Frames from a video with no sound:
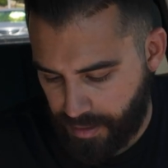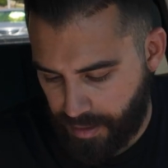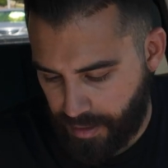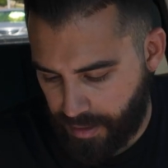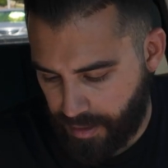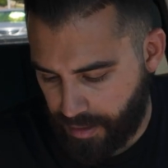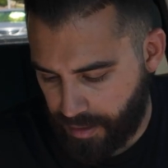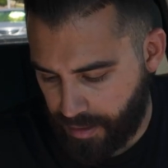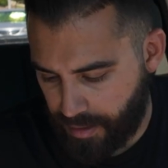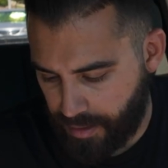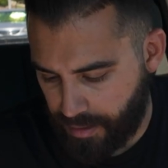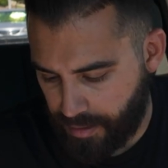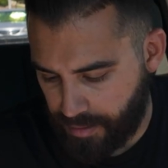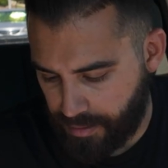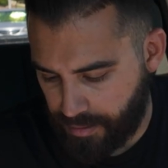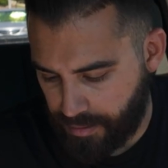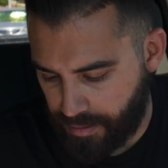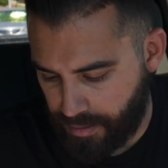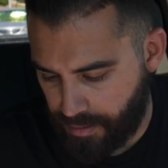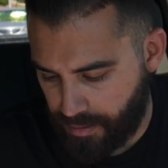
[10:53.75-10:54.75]

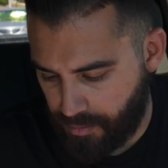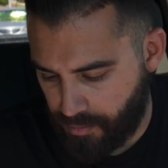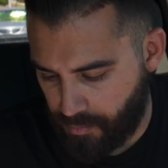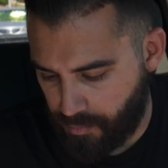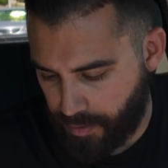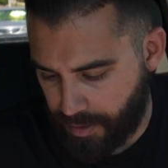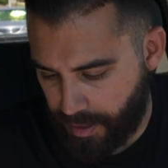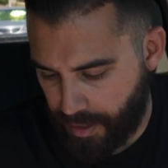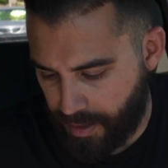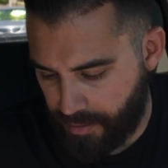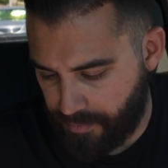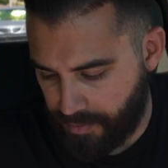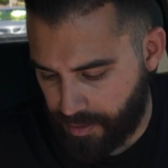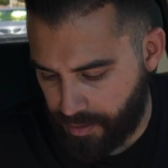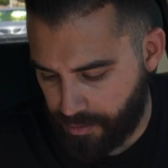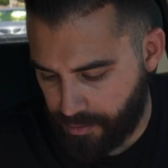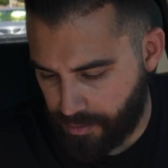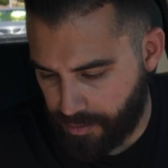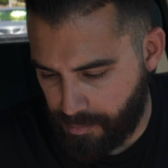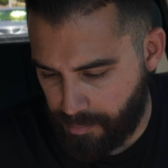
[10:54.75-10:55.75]
And we have
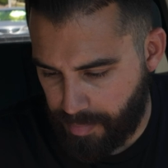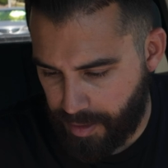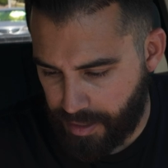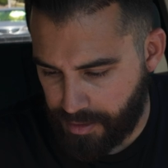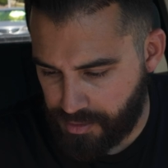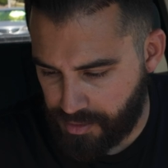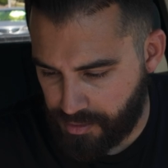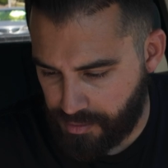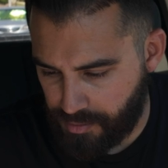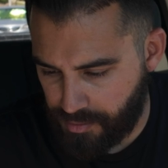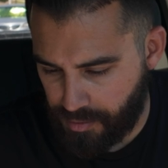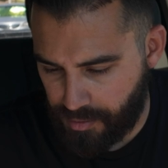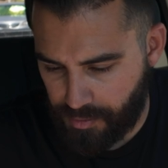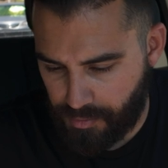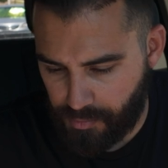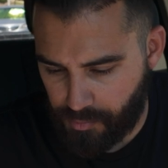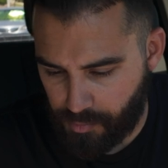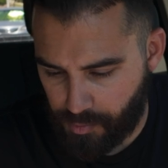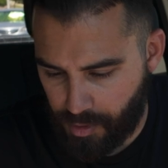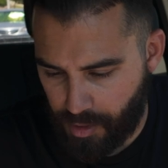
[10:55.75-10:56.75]
here the base
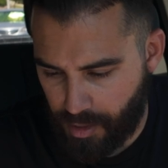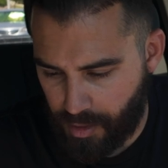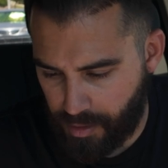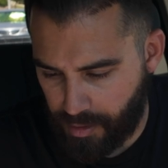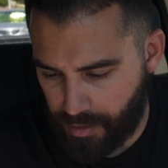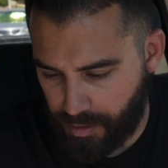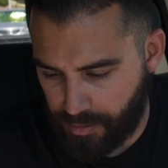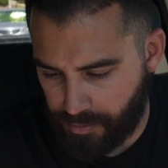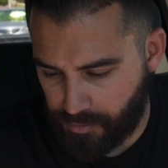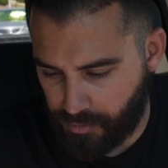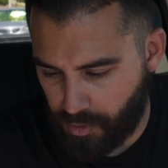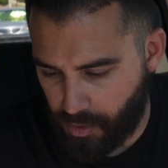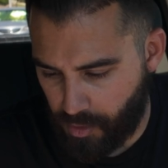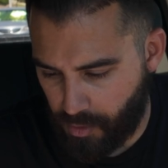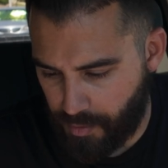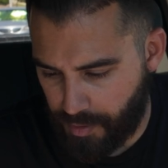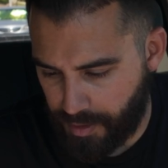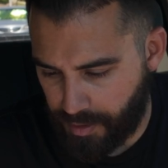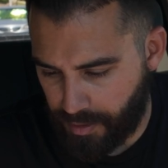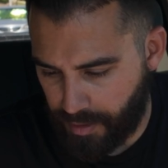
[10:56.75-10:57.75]
run is
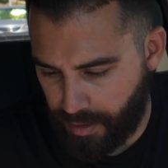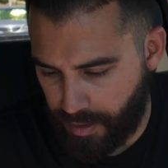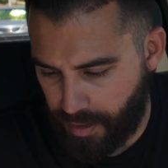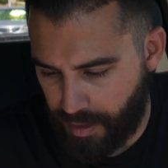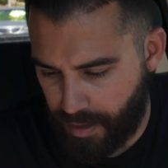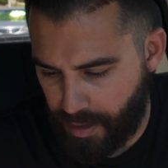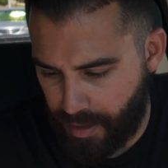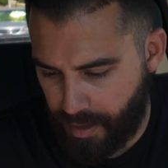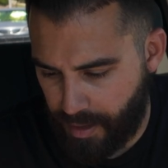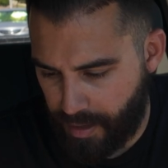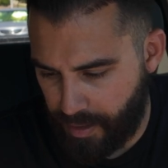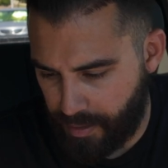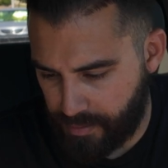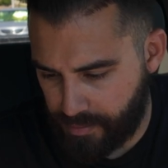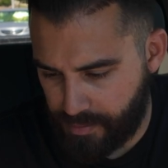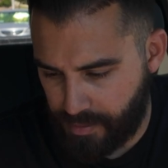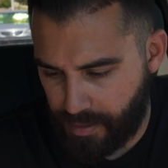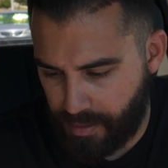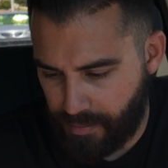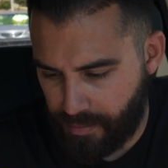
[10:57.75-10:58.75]
going
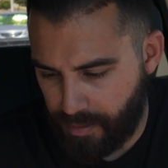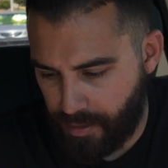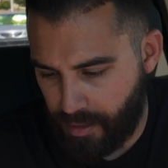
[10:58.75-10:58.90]
at